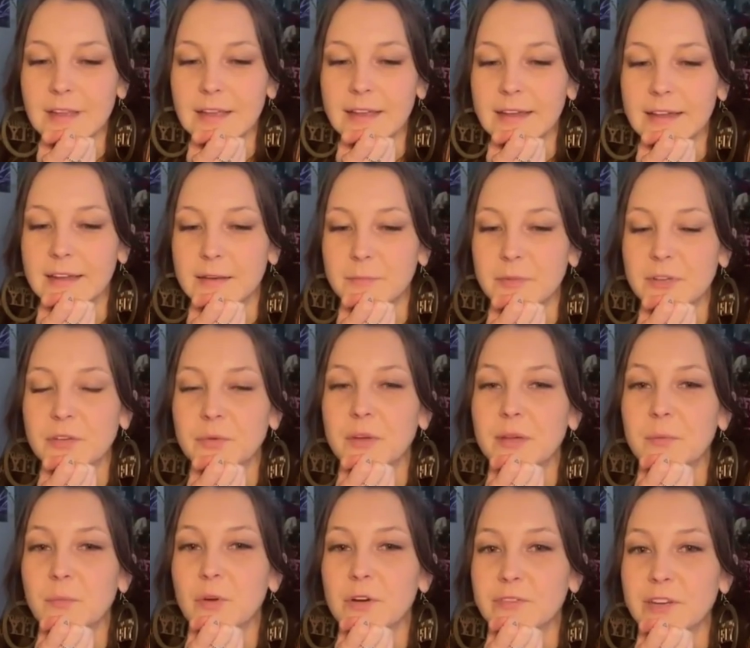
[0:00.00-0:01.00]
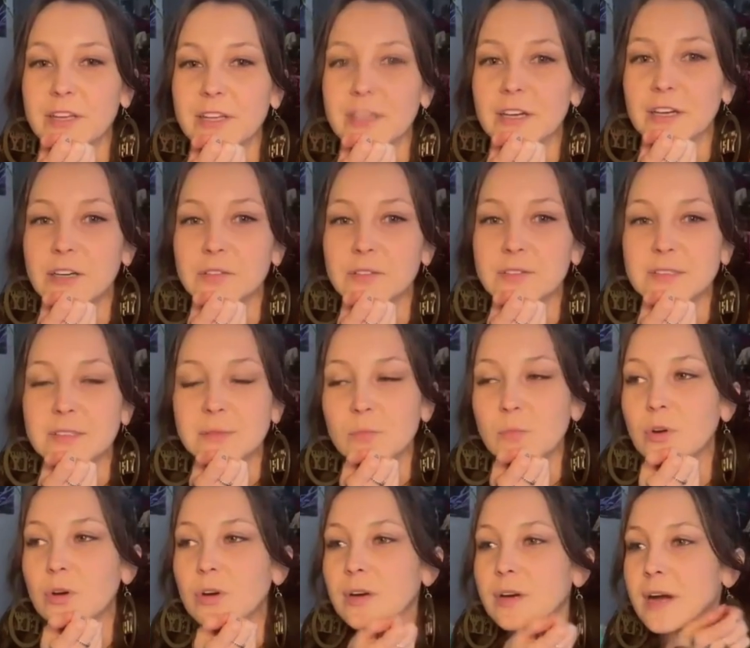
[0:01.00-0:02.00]
been doing more videos and
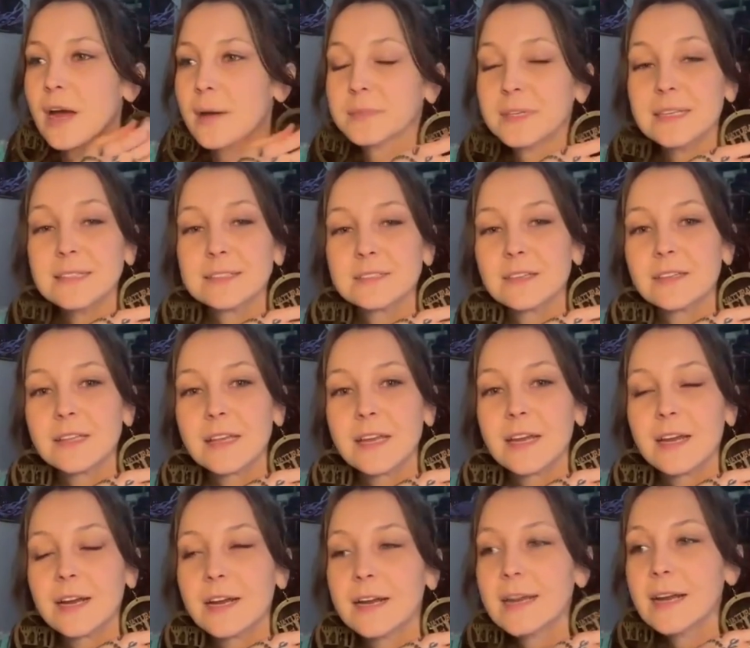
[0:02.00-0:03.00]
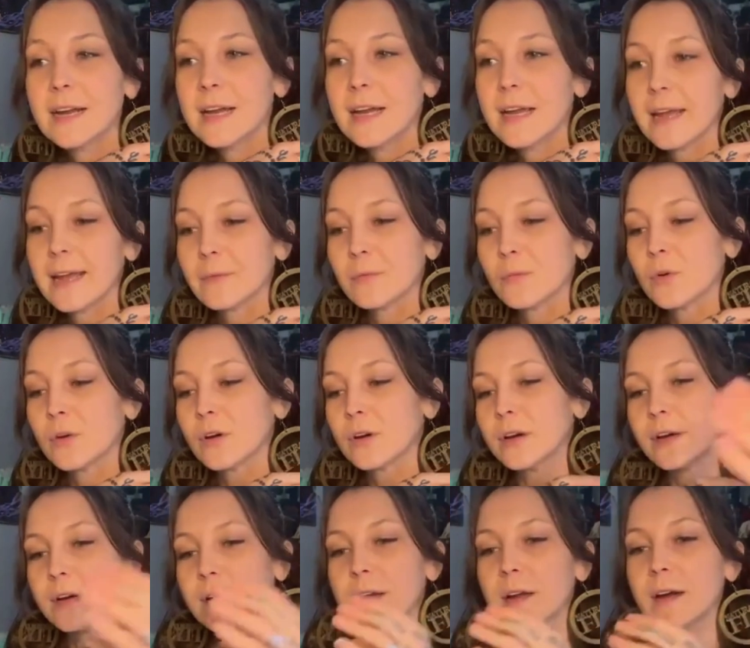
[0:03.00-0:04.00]
more updates on there, and
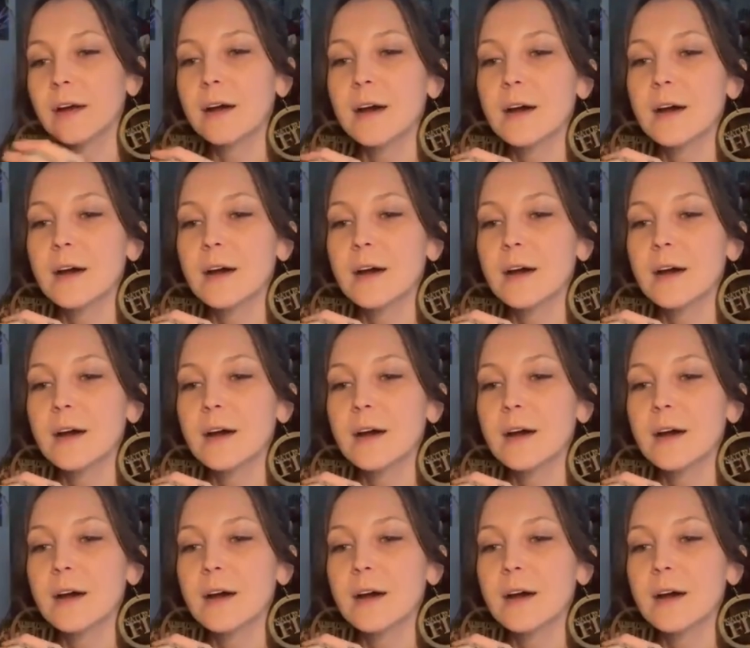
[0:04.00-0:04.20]
more